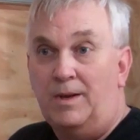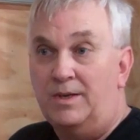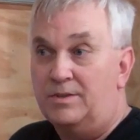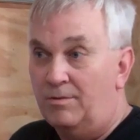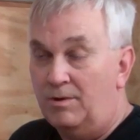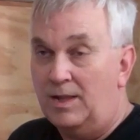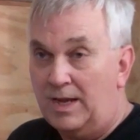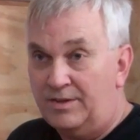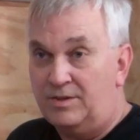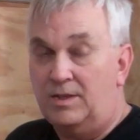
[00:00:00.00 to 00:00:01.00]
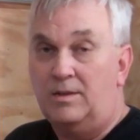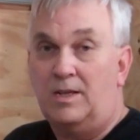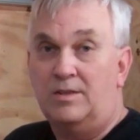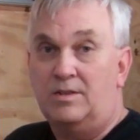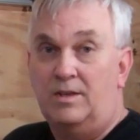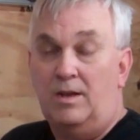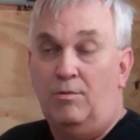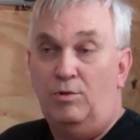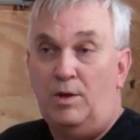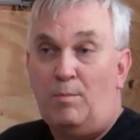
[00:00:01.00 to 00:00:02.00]
I guess they realized that that's a,
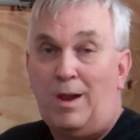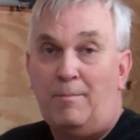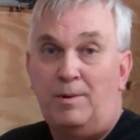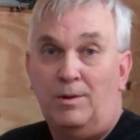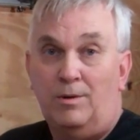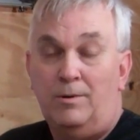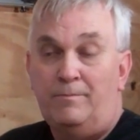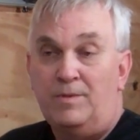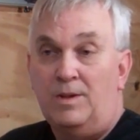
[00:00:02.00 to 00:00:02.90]
a really popular